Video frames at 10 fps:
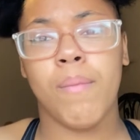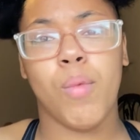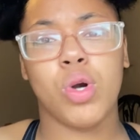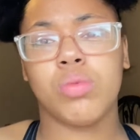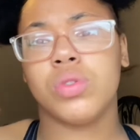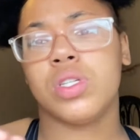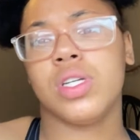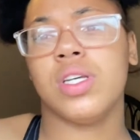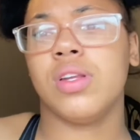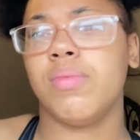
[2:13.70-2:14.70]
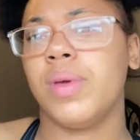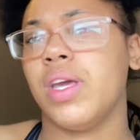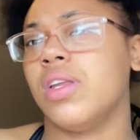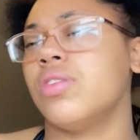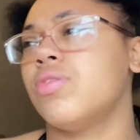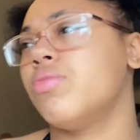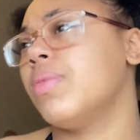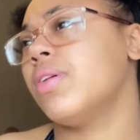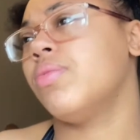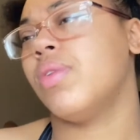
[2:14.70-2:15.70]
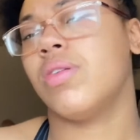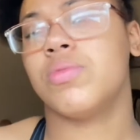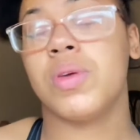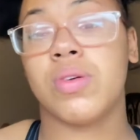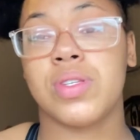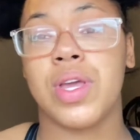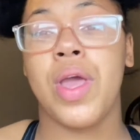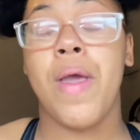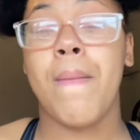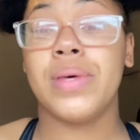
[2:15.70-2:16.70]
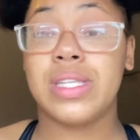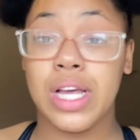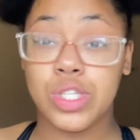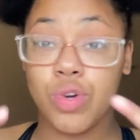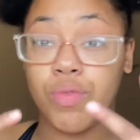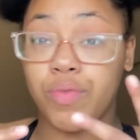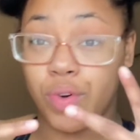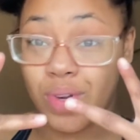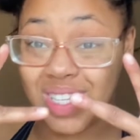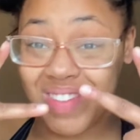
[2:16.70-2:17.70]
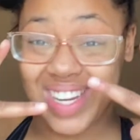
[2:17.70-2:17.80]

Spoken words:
morning routine in the beginning too. But who knows? We gonna see. But stay tuned for the rest of the